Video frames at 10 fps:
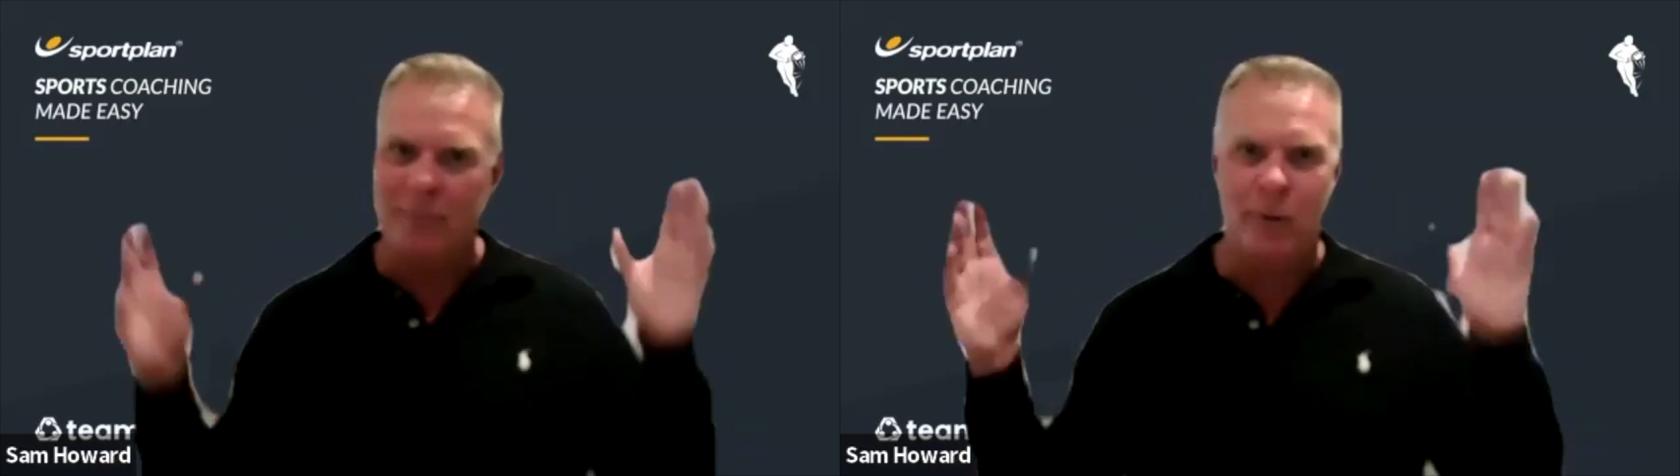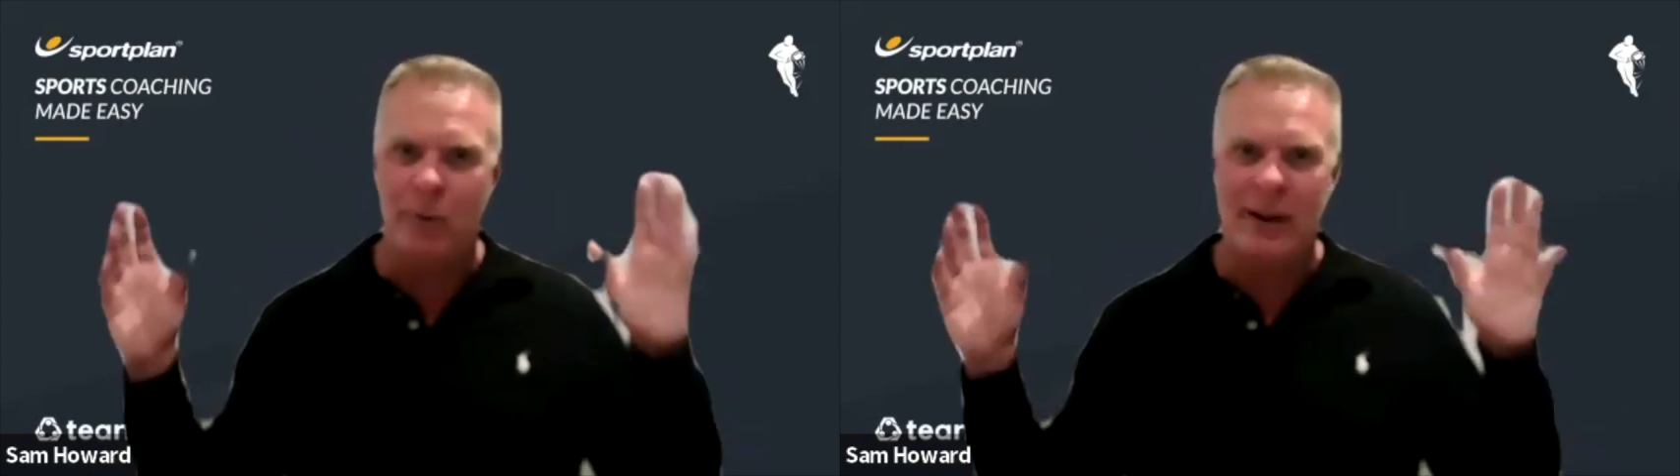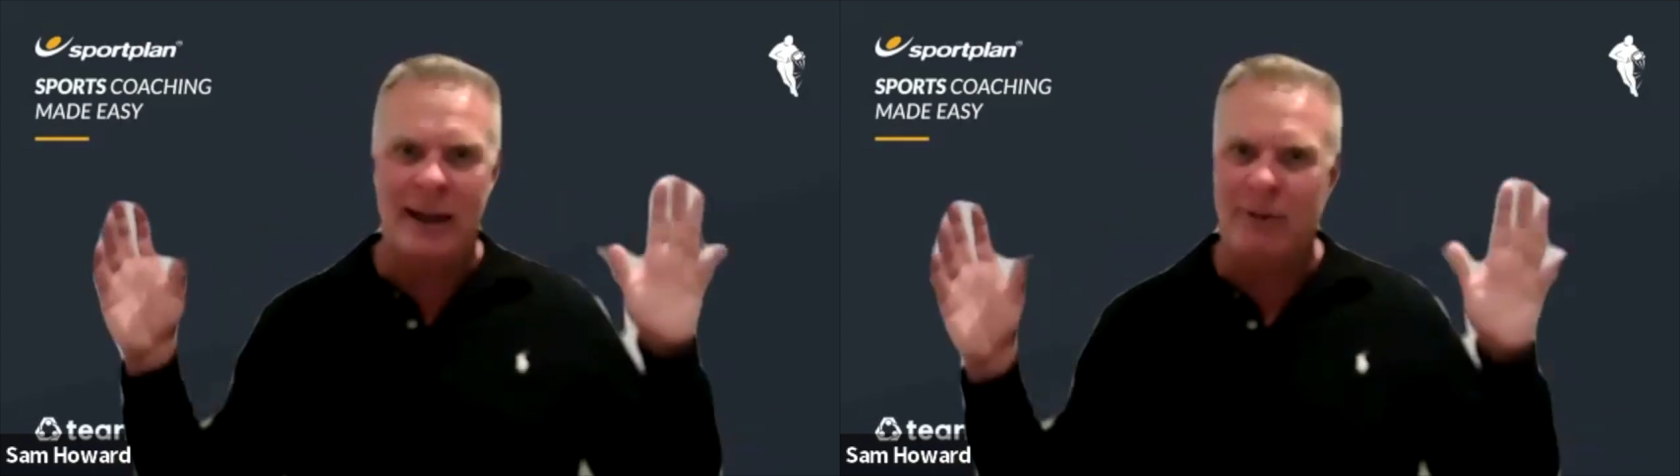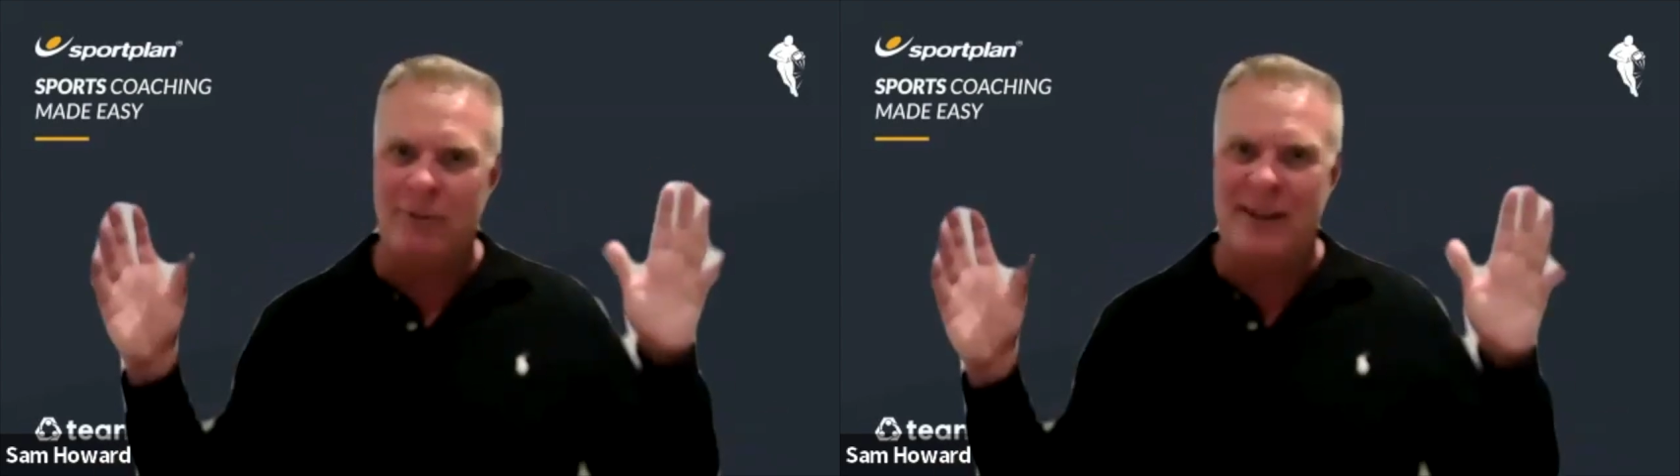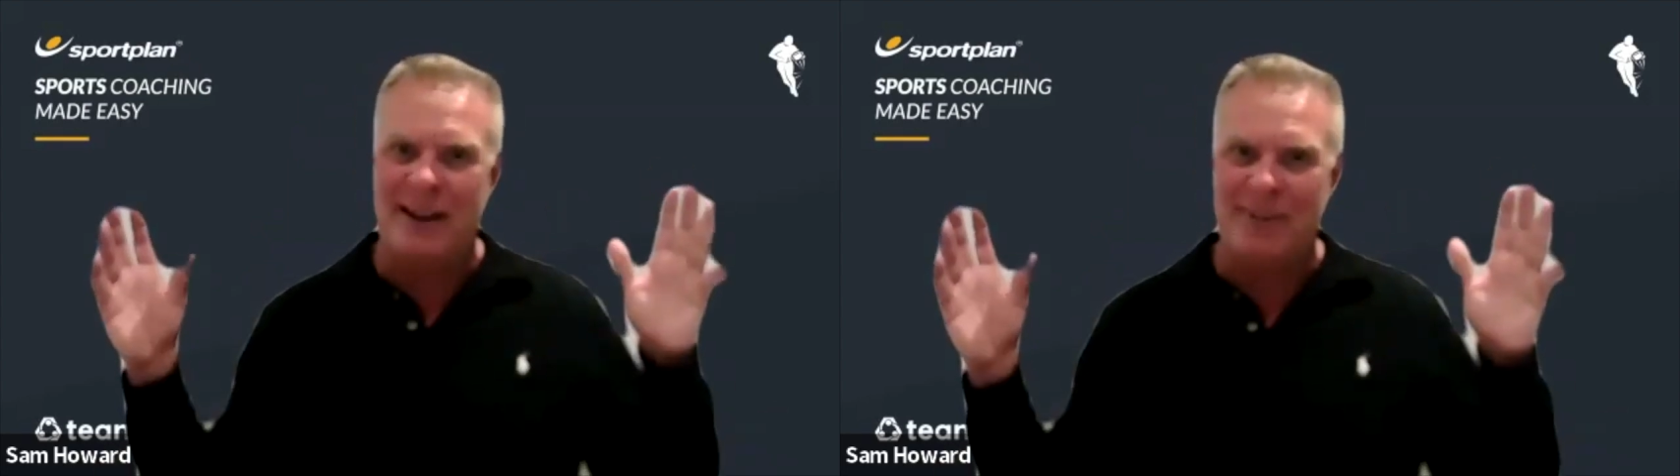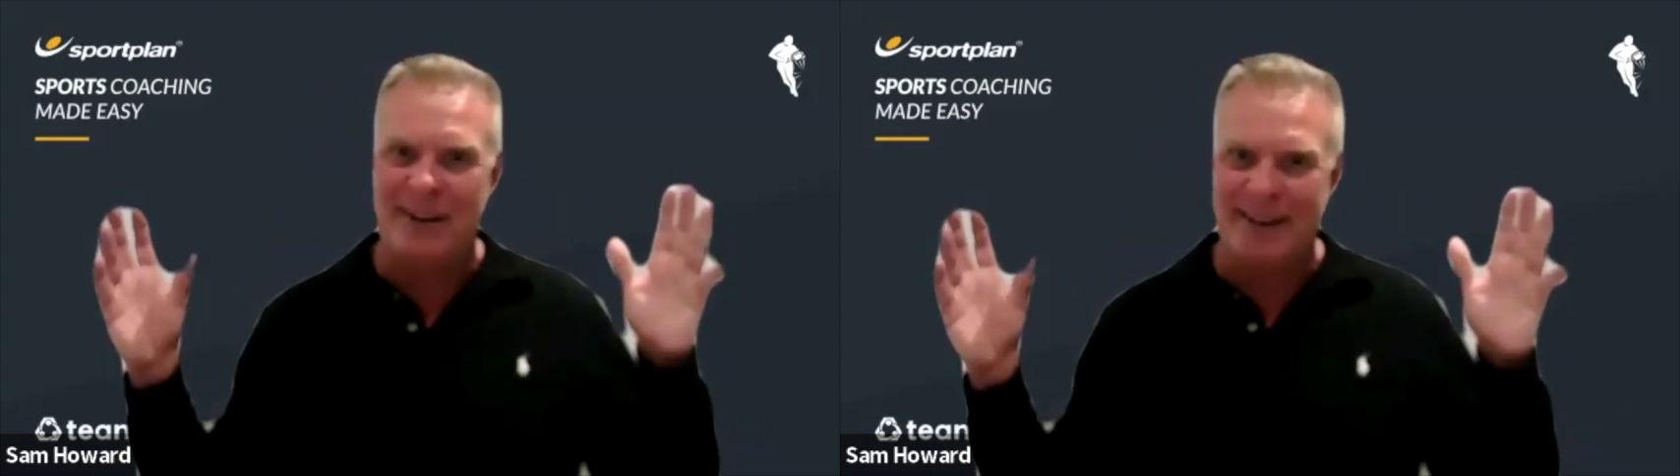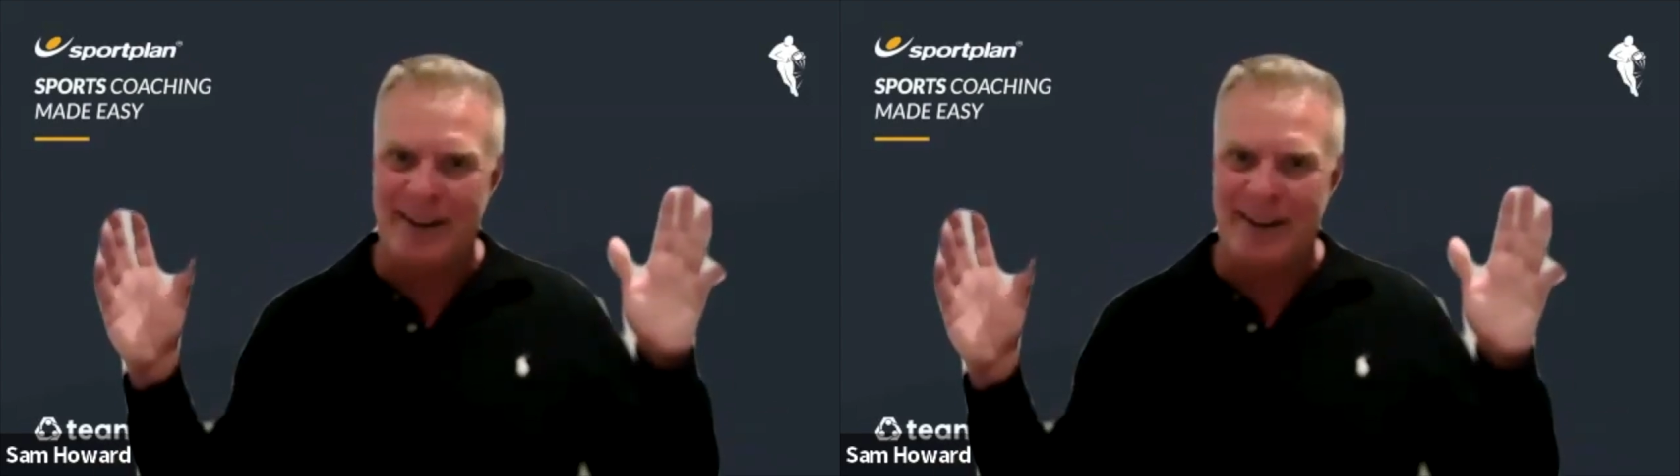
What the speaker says: not all airy fairy.